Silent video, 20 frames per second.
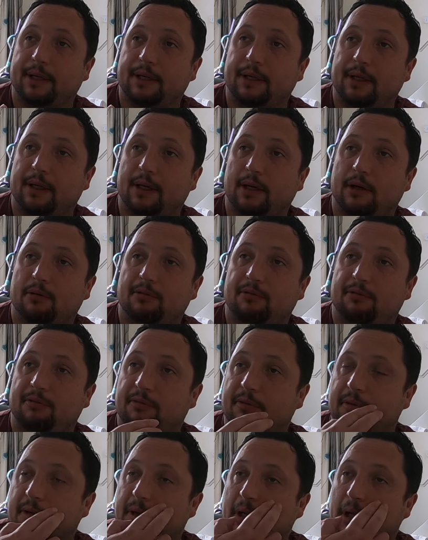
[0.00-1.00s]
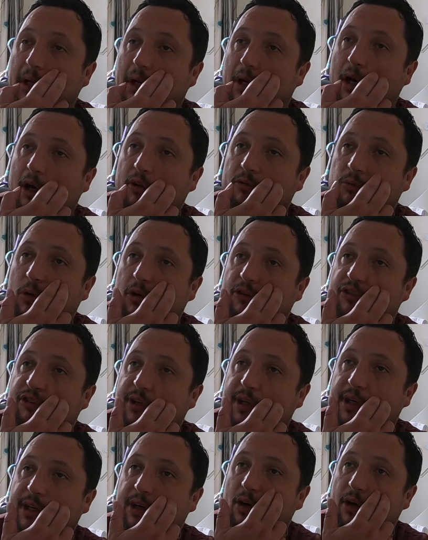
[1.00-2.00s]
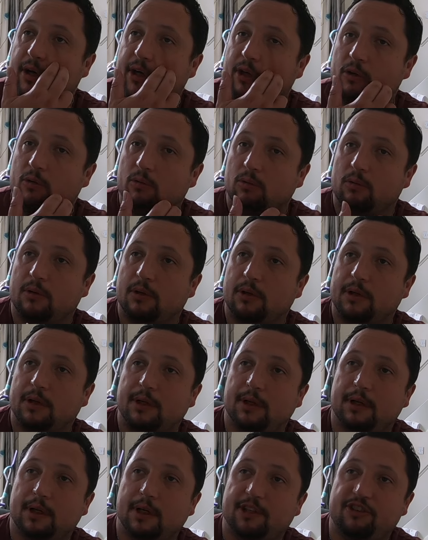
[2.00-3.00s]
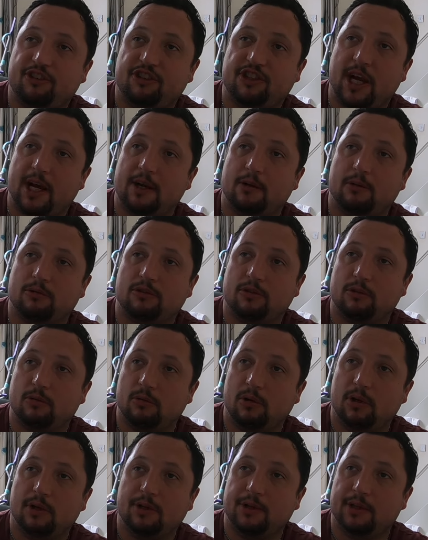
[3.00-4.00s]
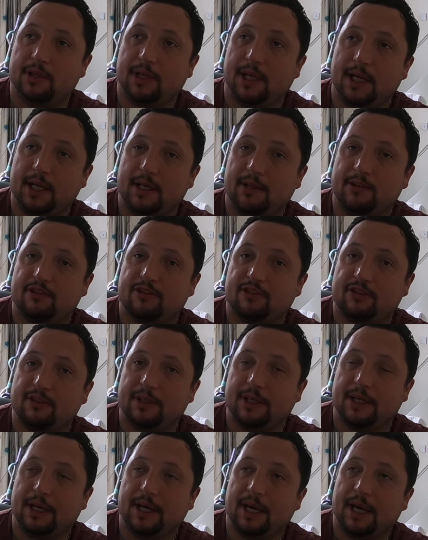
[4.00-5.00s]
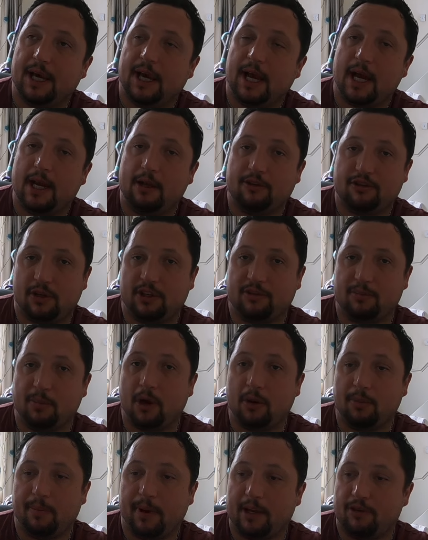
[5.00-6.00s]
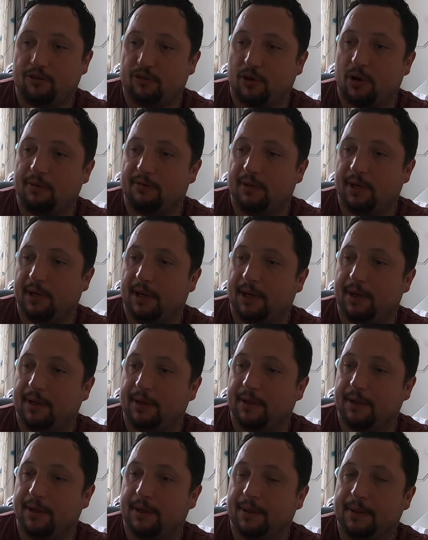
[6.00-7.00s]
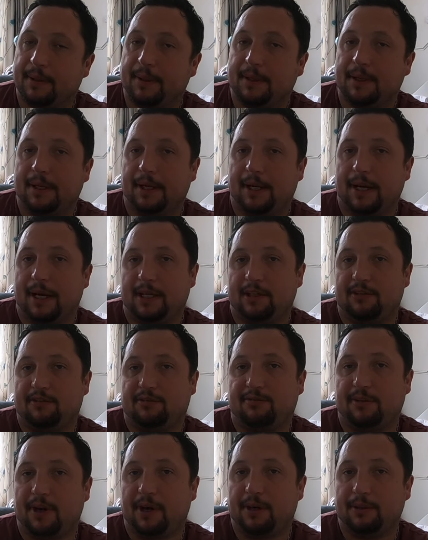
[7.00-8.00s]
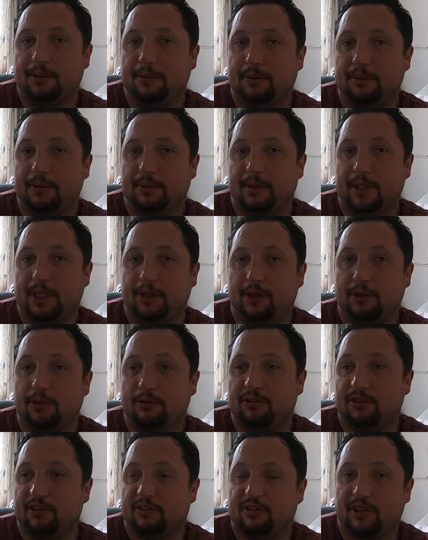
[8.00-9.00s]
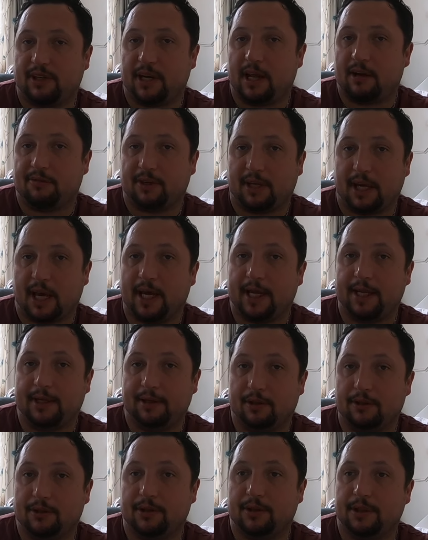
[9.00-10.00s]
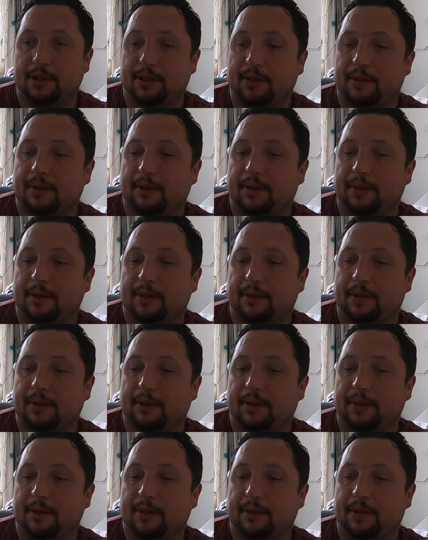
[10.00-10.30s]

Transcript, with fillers: of I was watching a guy called uh, his channel was called London Eats and he was on his moped driving along, and his phone that he uses to navigate London